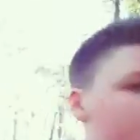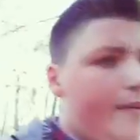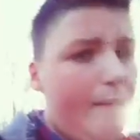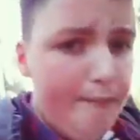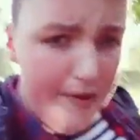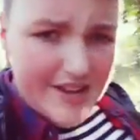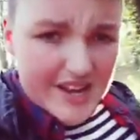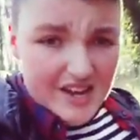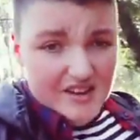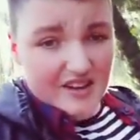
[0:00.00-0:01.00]
Um, I'm
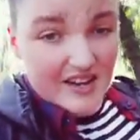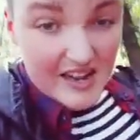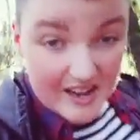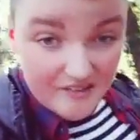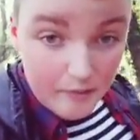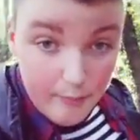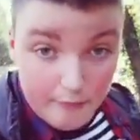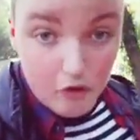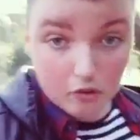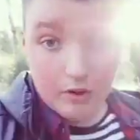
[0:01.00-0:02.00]
beginning to collect them.
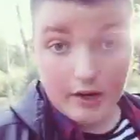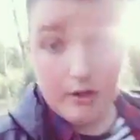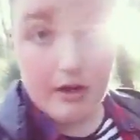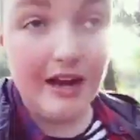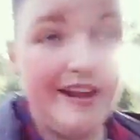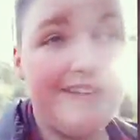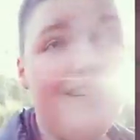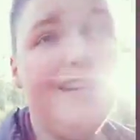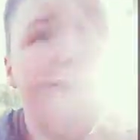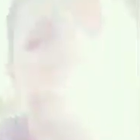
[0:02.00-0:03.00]
I've got quite a good
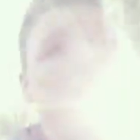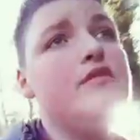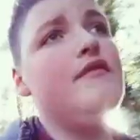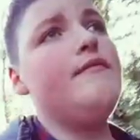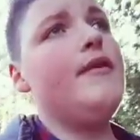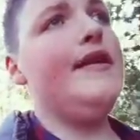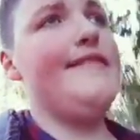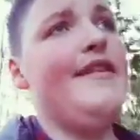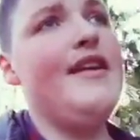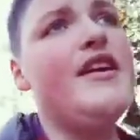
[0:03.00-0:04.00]
collection. I'll show you them
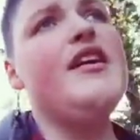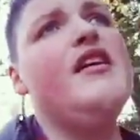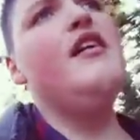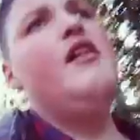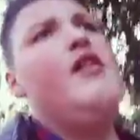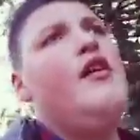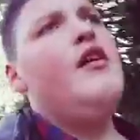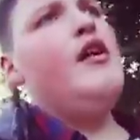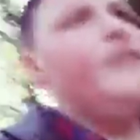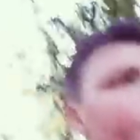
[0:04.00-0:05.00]
actually.
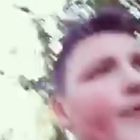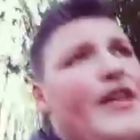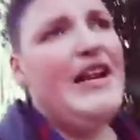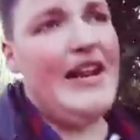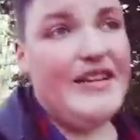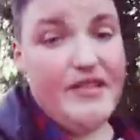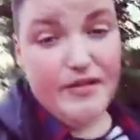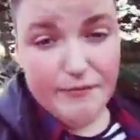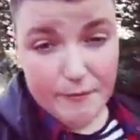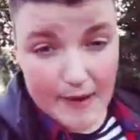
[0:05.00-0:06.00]
Um, I've been
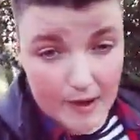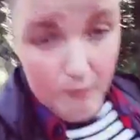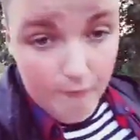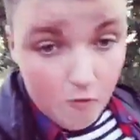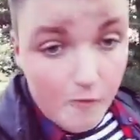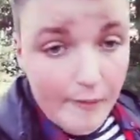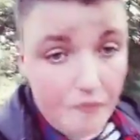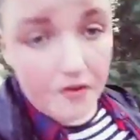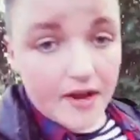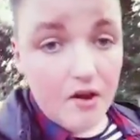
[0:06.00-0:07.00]
collecting them for about four
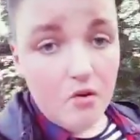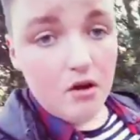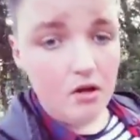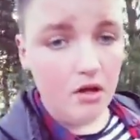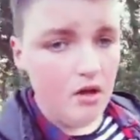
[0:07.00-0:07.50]
months now.